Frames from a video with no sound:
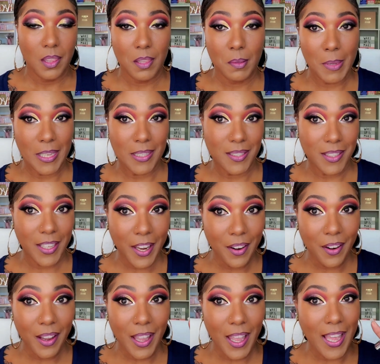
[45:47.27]
The
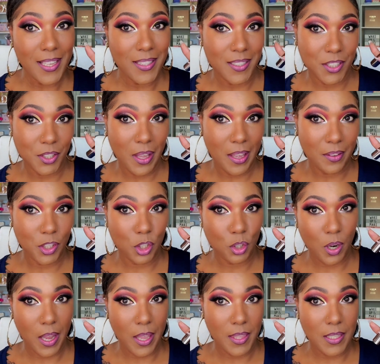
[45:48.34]
mascara, I still have to
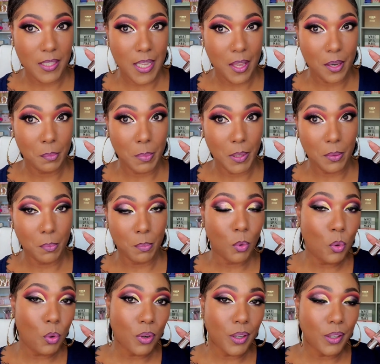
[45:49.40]
try this out a bit
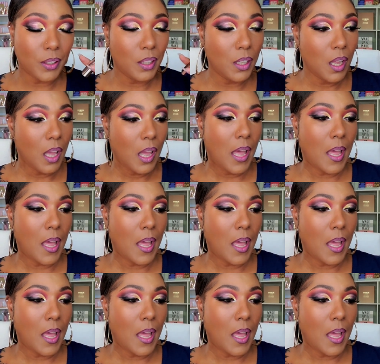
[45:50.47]
more.